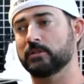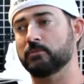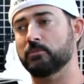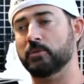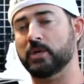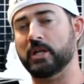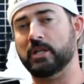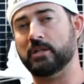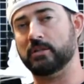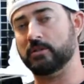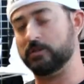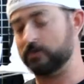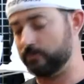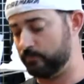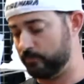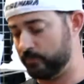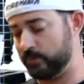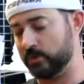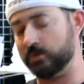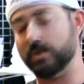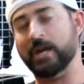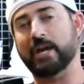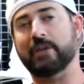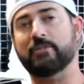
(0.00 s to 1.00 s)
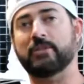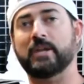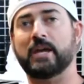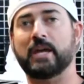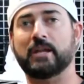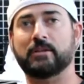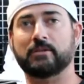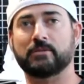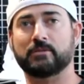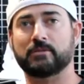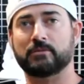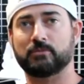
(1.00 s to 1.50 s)
but you have
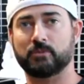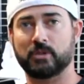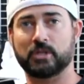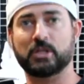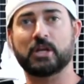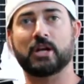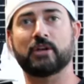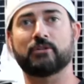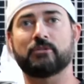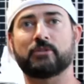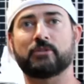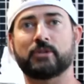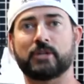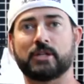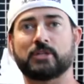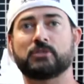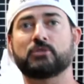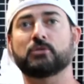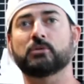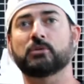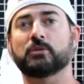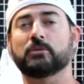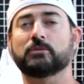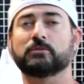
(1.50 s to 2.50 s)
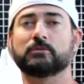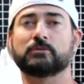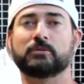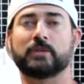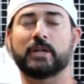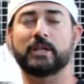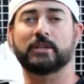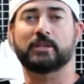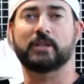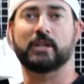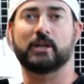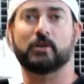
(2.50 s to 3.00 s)
that recovery tool
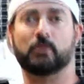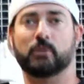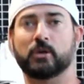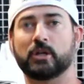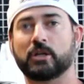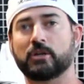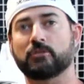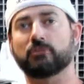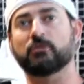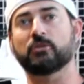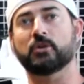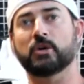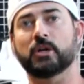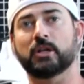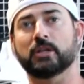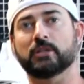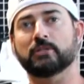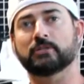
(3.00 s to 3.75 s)
right there working for you.